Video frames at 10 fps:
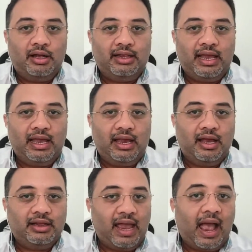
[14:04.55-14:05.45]
the,
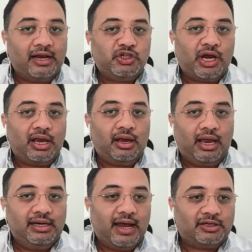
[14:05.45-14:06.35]
the Hang Seng
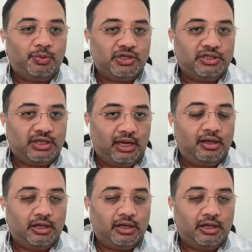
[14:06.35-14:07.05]
Index, which is the,